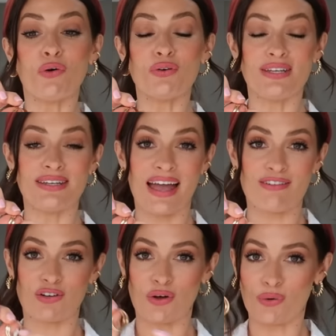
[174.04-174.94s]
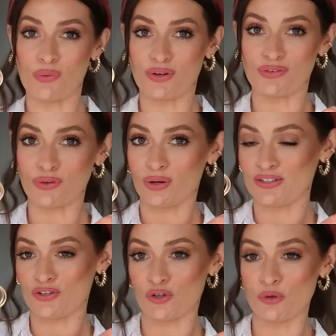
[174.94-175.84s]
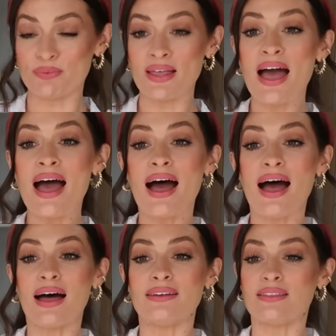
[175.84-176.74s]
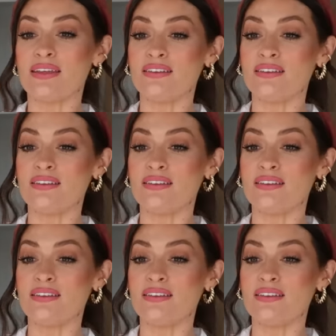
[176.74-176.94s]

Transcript: 14 karat gold solid hoops. And